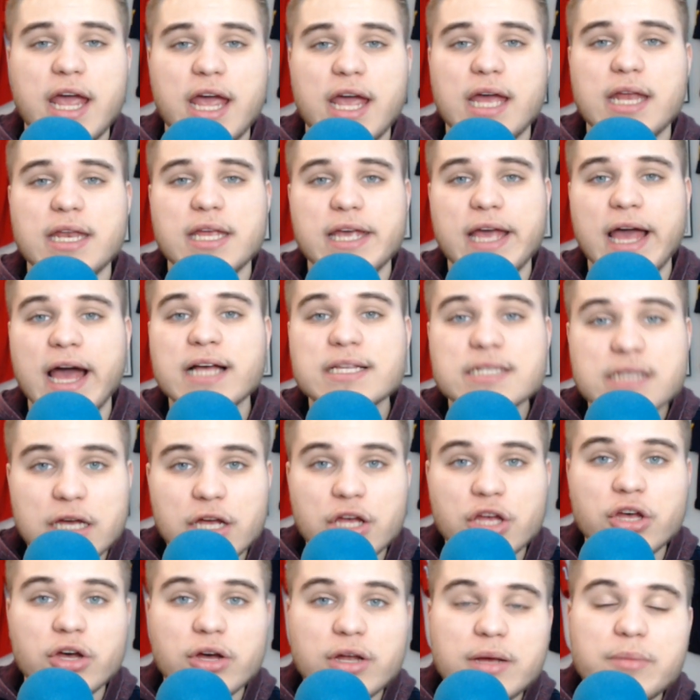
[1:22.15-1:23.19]
and he has a
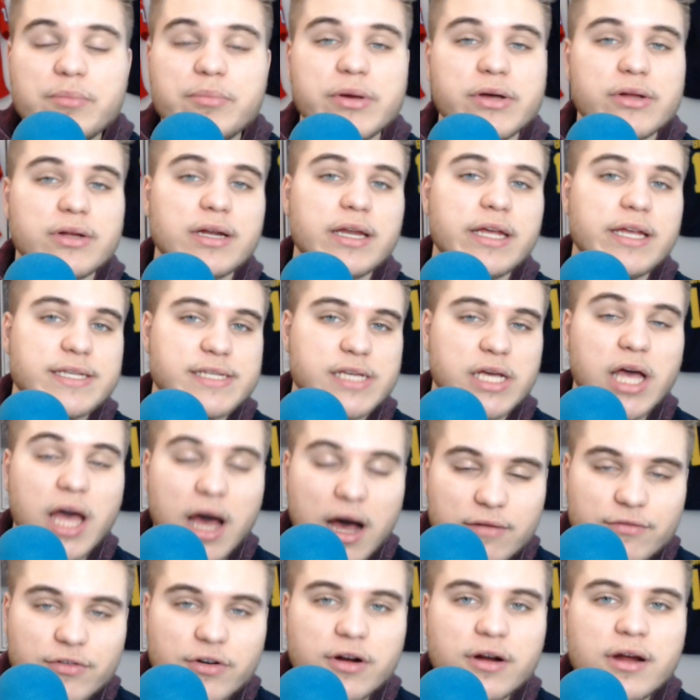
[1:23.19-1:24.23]
good ability to
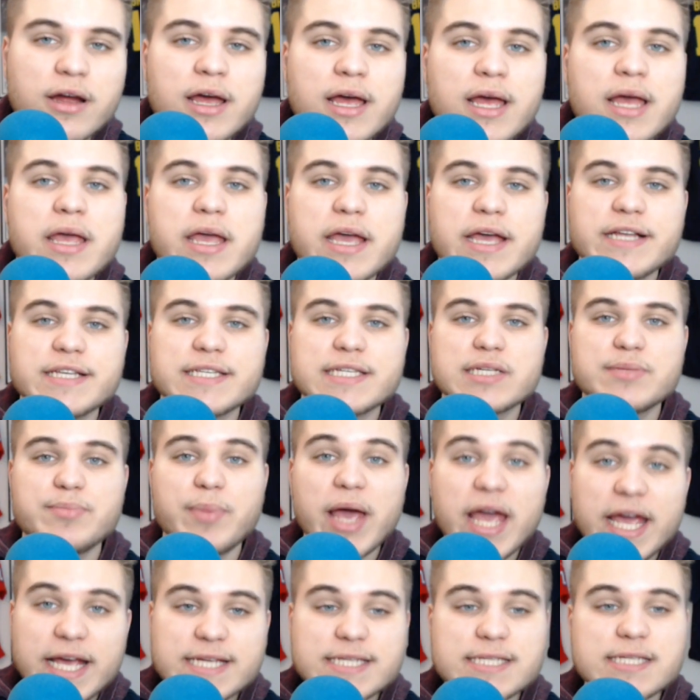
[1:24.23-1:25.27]
cover in
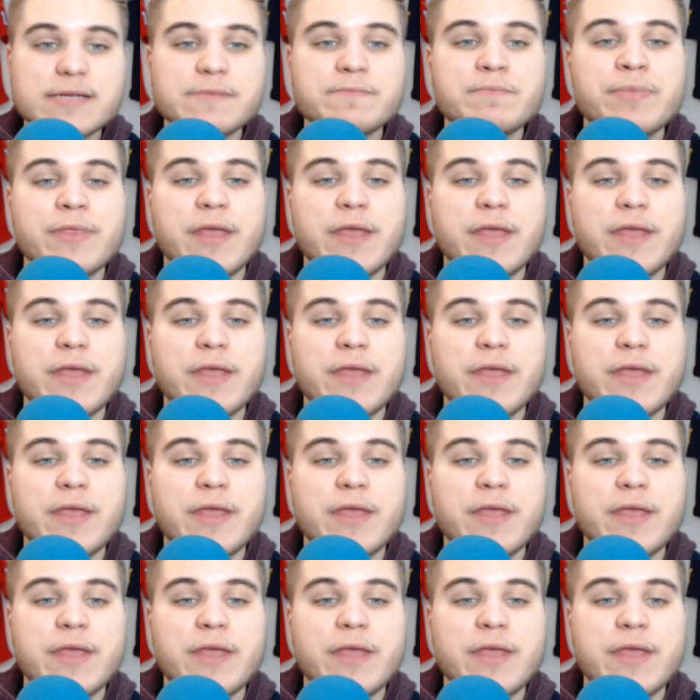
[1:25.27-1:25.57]
space,